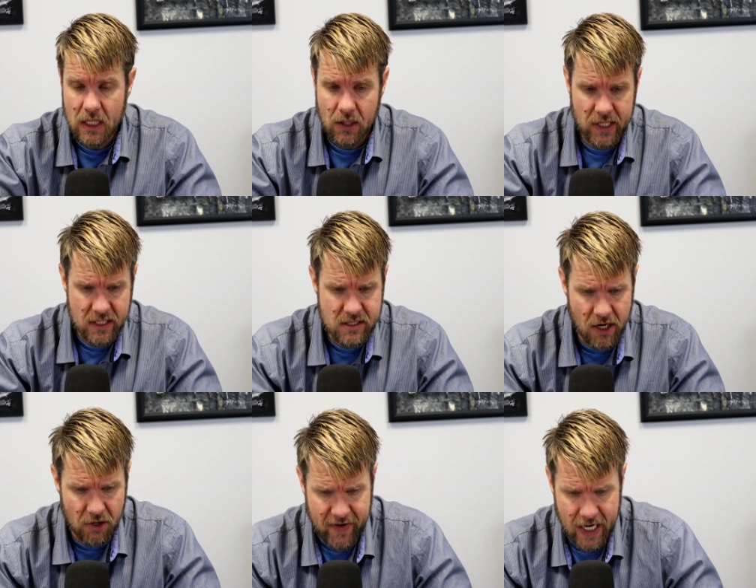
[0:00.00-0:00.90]
okay, that is
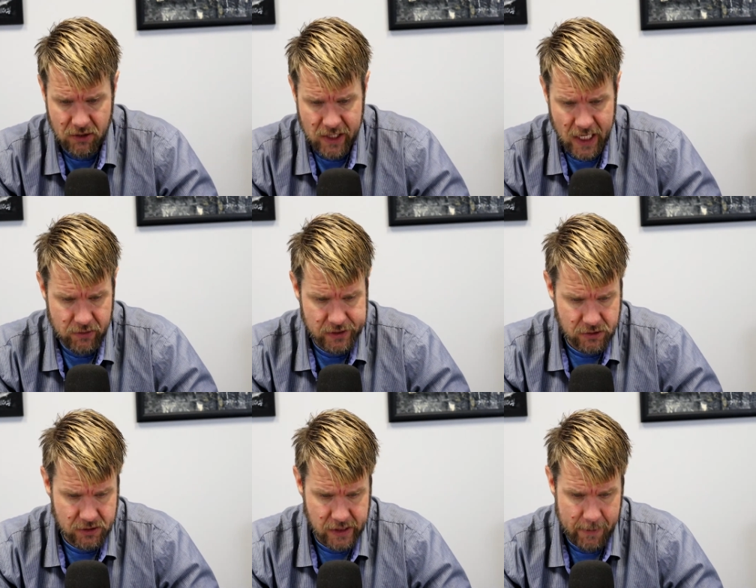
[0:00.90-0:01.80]
another factor the IRS
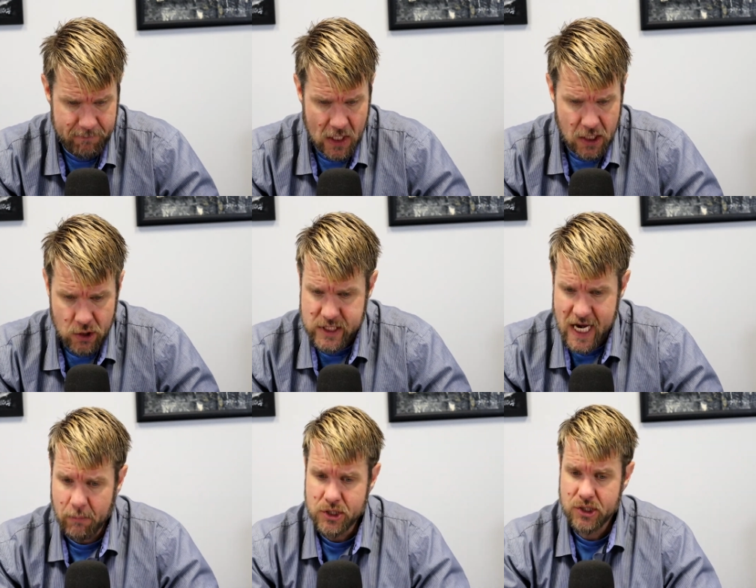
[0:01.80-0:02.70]
looks at. You
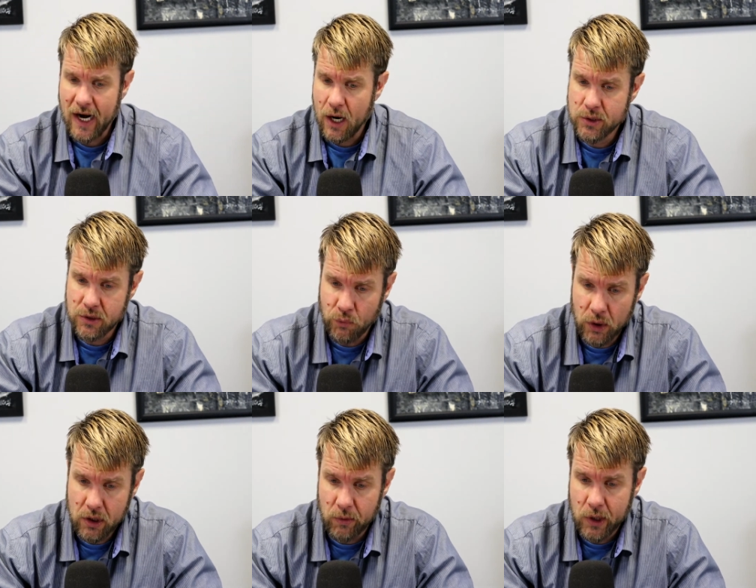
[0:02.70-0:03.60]
establish their hours of
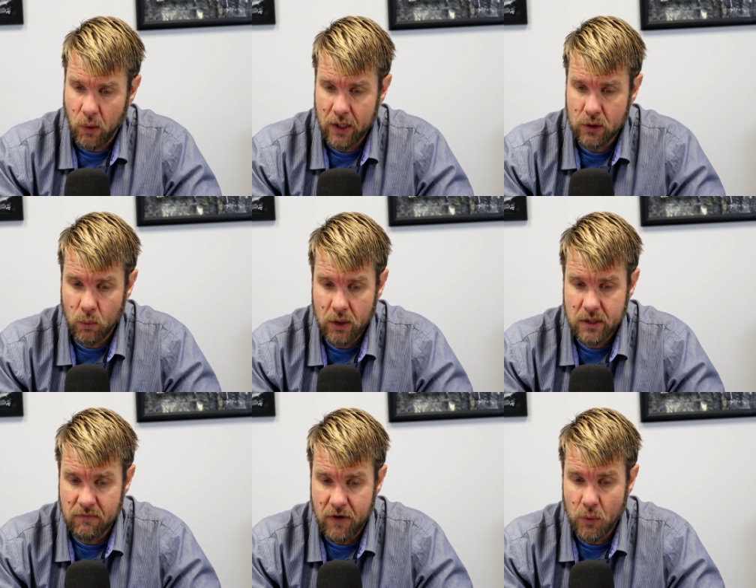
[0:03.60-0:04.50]
work or require the work
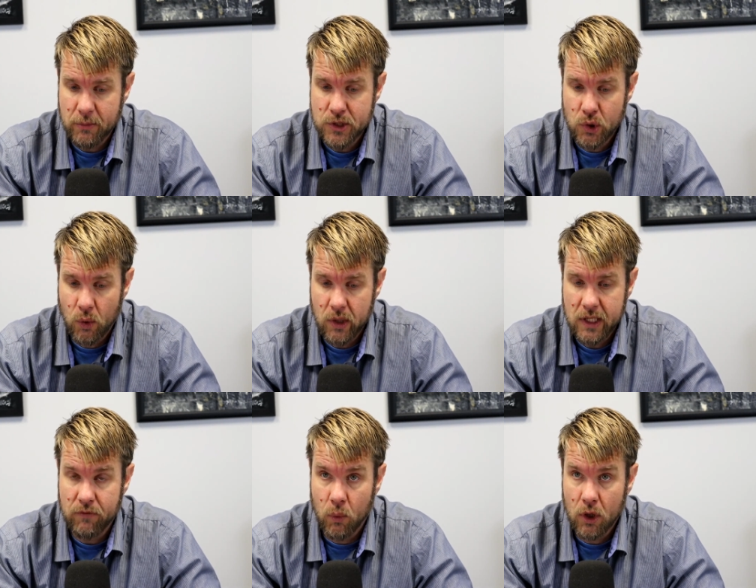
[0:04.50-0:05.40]
to devote the majority
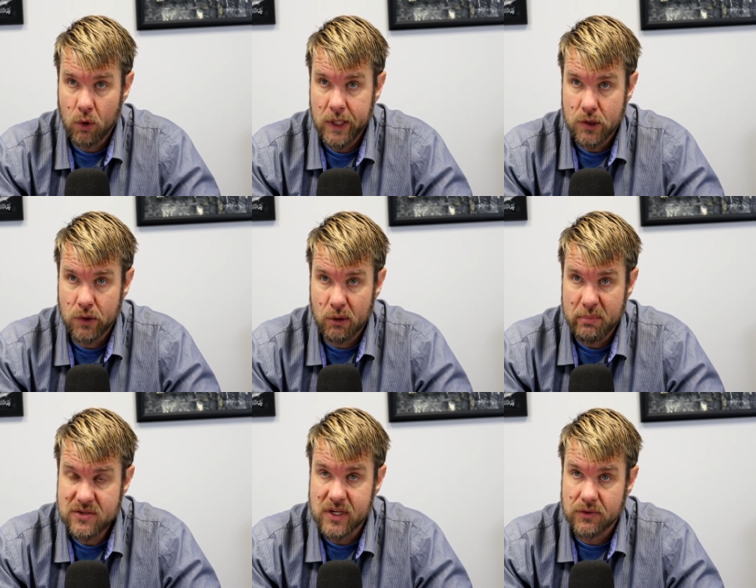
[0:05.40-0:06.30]
of the work week to your
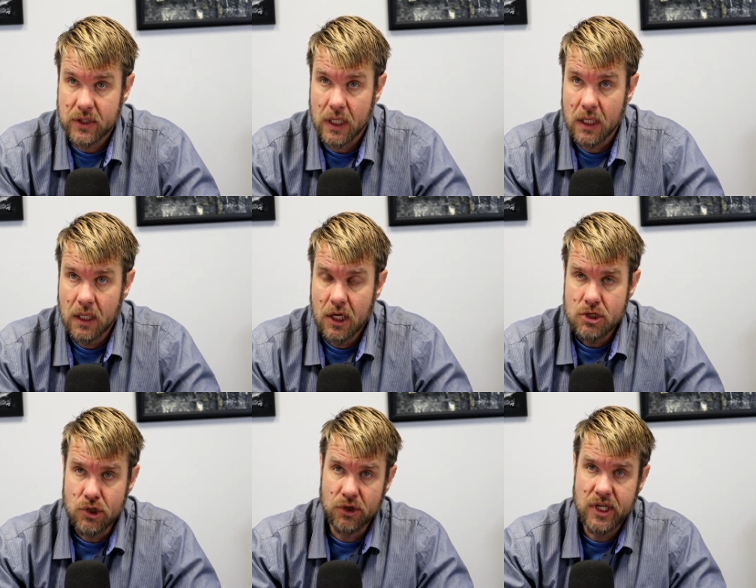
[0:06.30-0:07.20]
business.
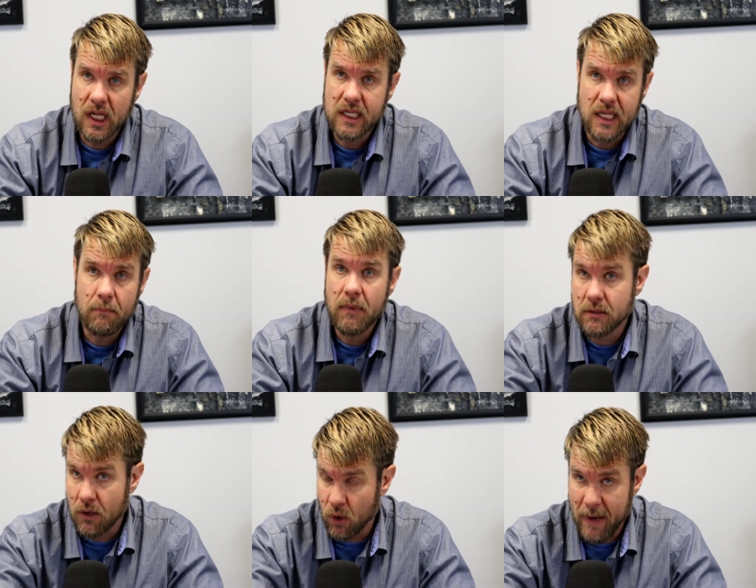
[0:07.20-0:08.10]
So you're telling
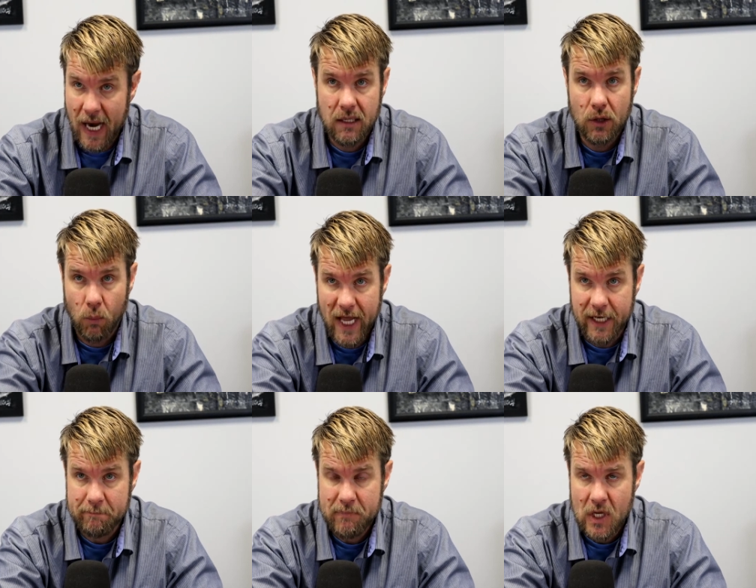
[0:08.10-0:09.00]
them, going back to the
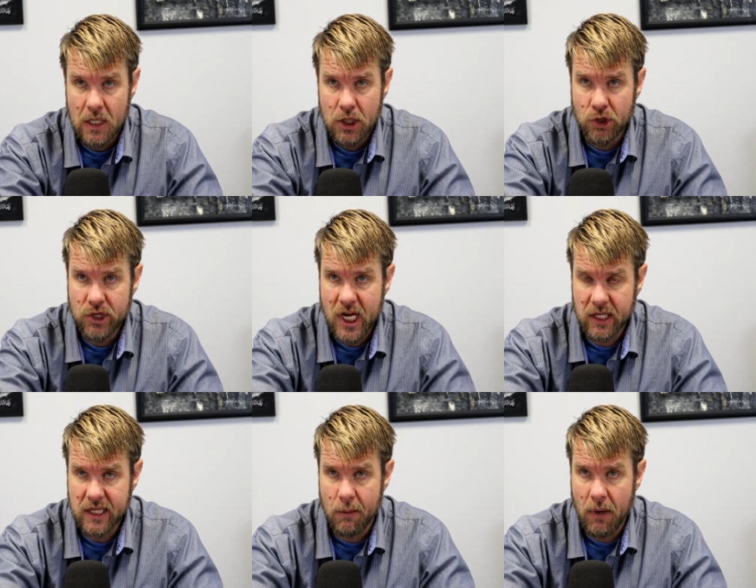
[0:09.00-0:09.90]
when, you're
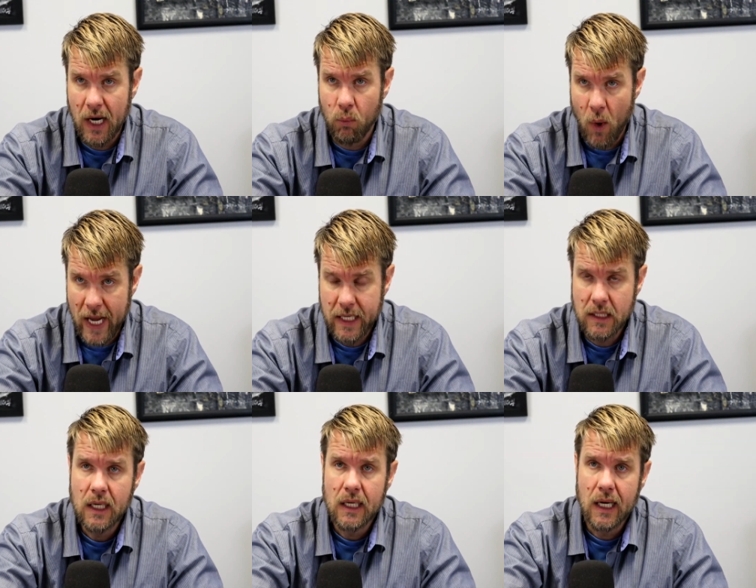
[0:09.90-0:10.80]
telling them
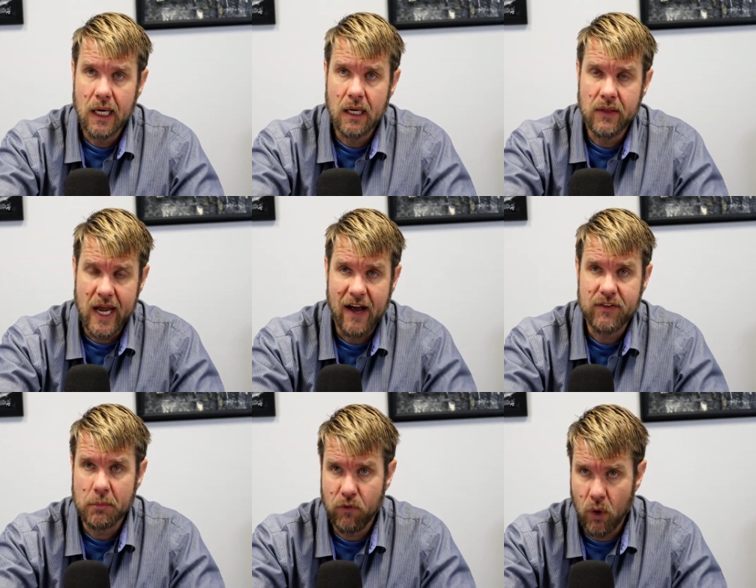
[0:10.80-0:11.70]
when they have
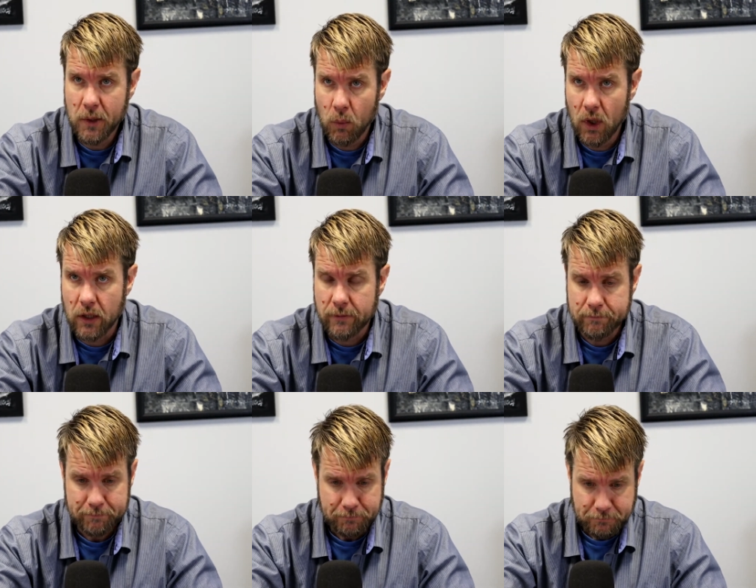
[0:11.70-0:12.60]
to perform the work,
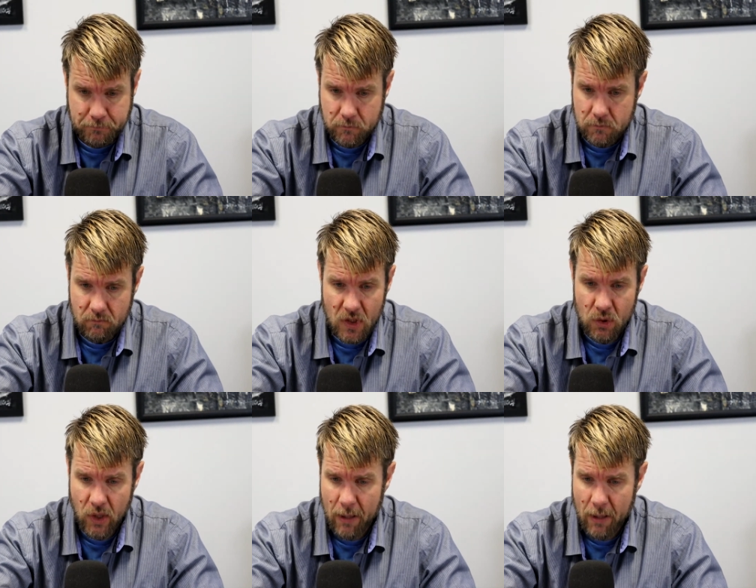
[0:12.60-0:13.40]
or how